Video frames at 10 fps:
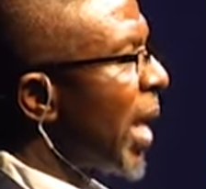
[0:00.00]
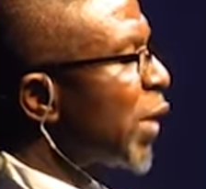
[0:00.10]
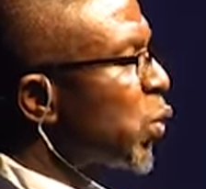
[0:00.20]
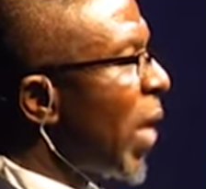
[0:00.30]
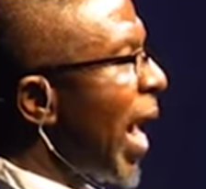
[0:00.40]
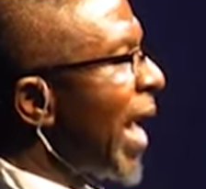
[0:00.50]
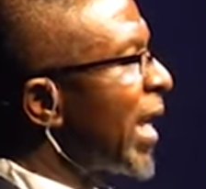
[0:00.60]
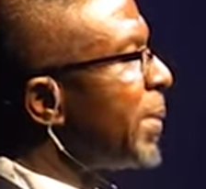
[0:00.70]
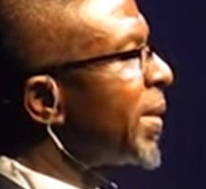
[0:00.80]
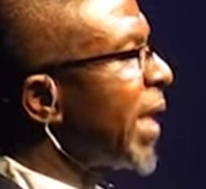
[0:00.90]
That's why I
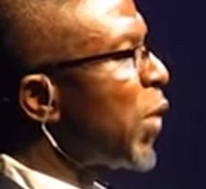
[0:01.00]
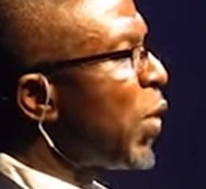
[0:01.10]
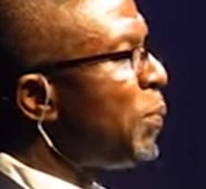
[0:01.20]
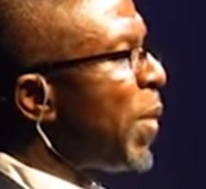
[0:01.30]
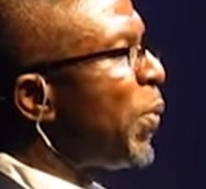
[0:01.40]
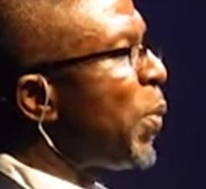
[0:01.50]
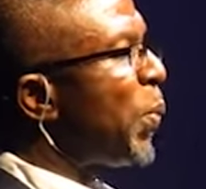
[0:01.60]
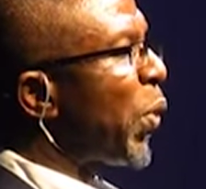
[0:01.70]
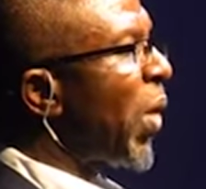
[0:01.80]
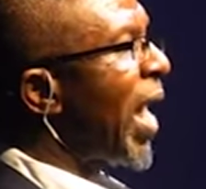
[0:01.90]
keep saying when people
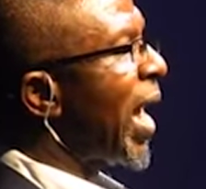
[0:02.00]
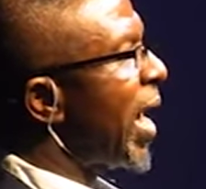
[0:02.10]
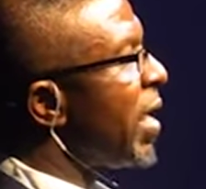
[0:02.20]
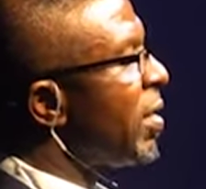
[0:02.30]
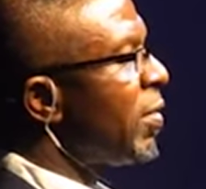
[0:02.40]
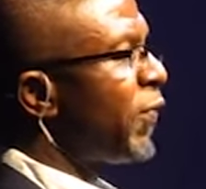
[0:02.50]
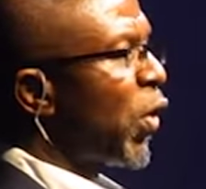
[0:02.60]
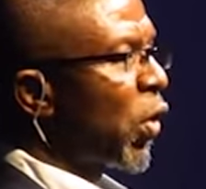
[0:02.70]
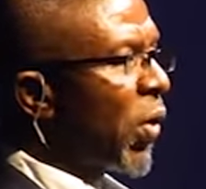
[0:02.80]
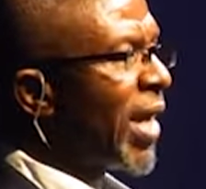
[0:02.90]
pray
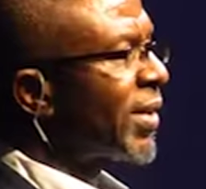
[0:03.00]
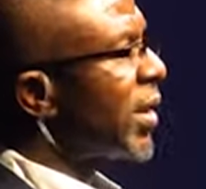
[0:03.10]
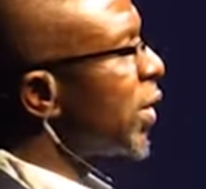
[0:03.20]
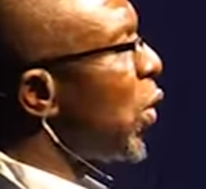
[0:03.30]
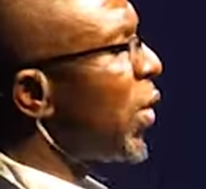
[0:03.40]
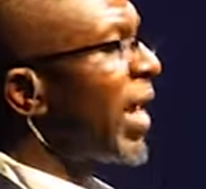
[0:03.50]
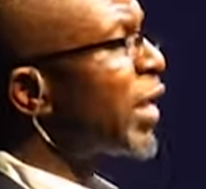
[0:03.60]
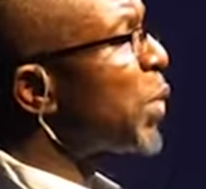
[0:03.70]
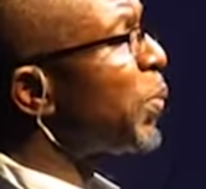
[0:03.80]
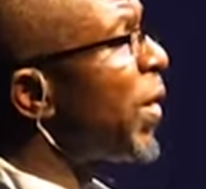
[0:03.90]
for grace, it's
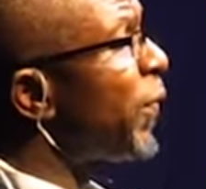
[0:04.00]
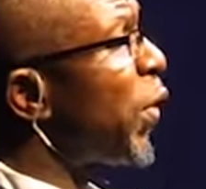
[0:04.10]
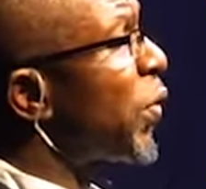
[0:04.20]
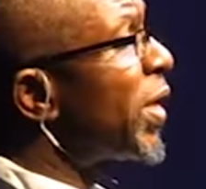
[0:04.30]
okay to pray for